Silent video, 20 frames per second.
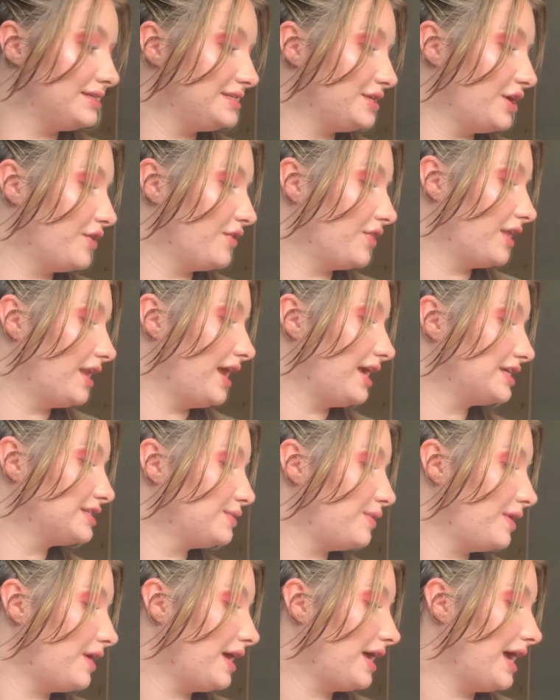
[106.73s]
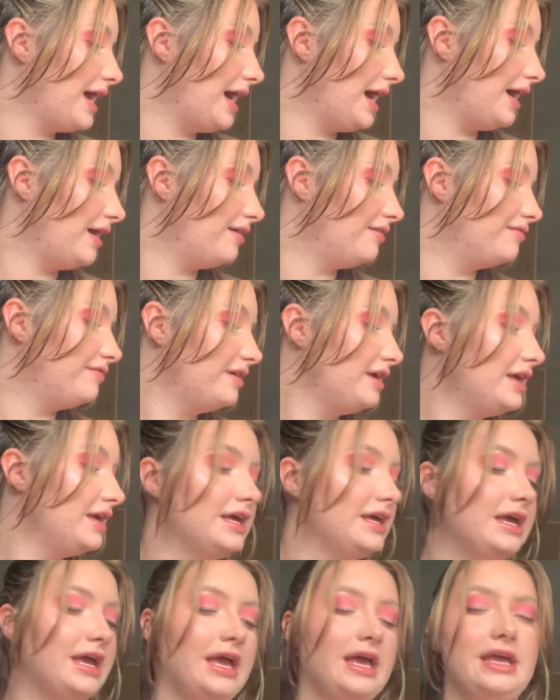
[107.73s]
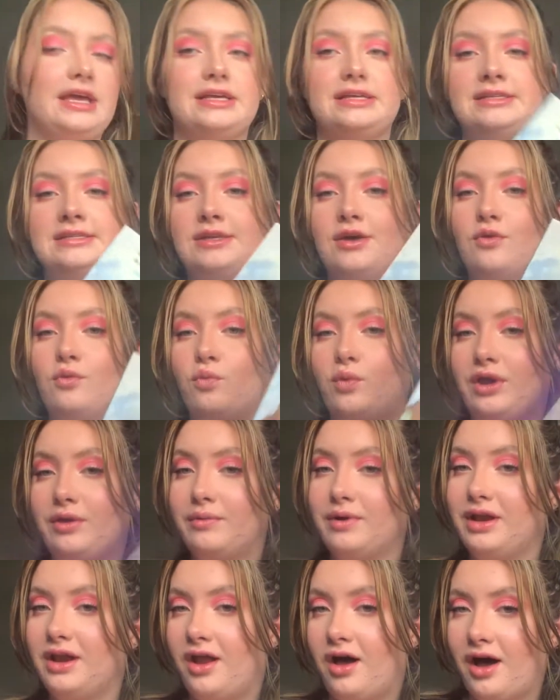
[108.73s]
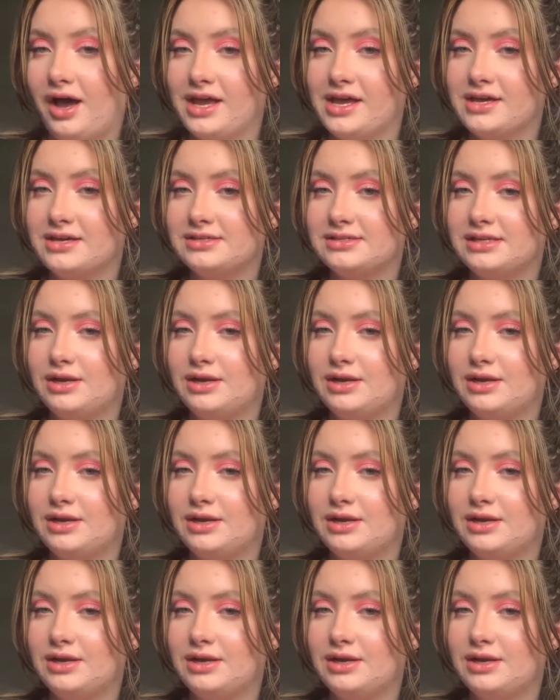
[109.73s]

So the next one I have is We Were Liars.